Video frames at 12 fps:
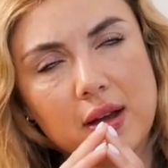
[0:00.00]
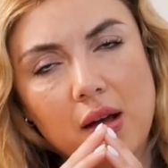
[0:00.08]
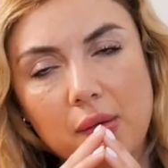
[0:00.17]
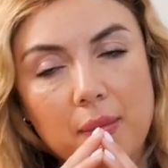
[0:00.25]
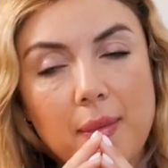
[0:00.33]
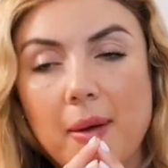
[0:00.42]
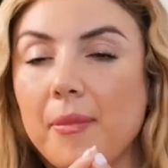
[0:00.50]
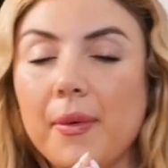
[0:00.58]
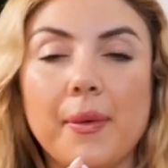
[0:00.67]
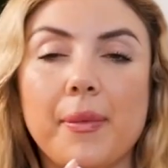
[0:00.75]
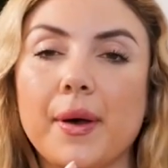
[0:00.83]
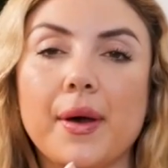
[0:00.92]
I can't
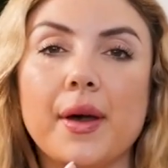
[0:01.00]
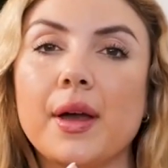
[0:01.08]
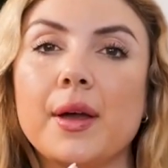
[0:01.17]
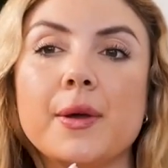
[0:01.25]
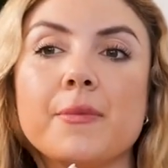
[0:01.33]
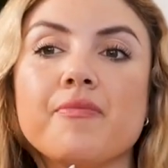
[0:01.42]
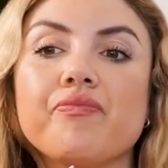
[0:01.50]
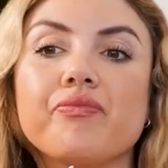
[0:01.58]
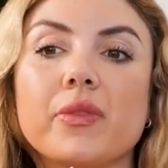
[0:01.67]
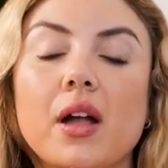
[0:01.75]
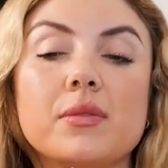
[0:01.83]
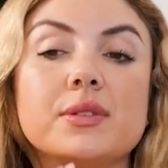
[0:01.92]
remember, but
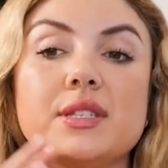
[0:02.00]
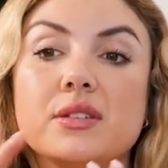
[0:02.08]
I was